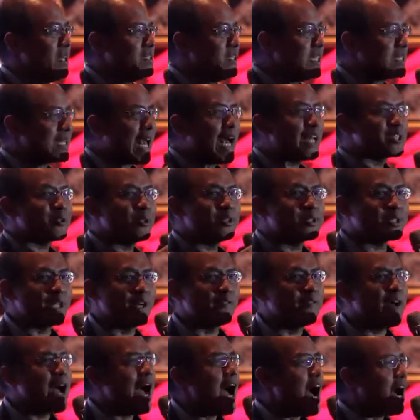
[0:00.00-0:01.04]
just ask
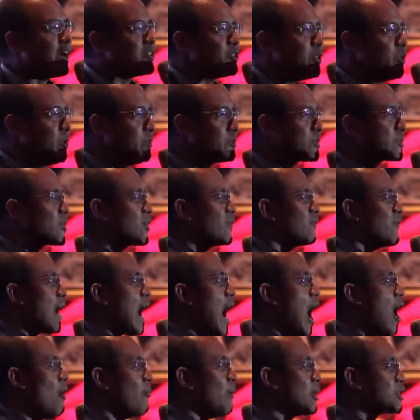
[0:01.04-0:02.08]
yourself, do you
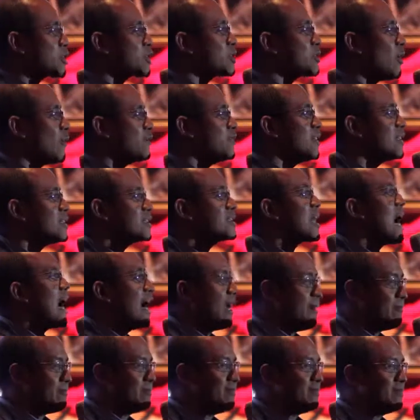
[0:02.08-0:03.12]
observe how much of their
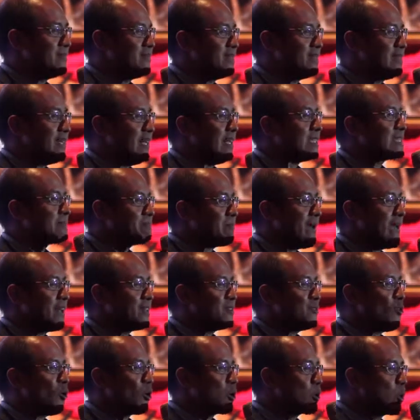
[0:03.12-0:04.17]
time is
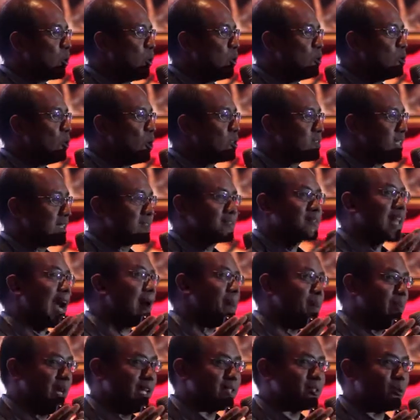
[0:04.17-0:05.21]
spent or glued on the
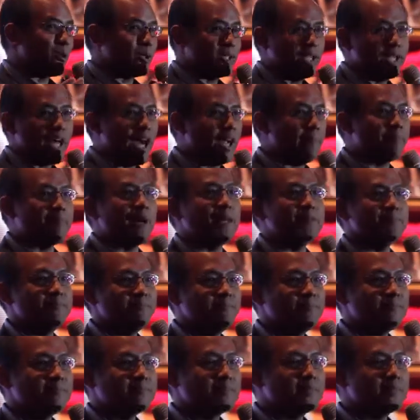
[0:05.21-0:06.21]
tablet or the iPad?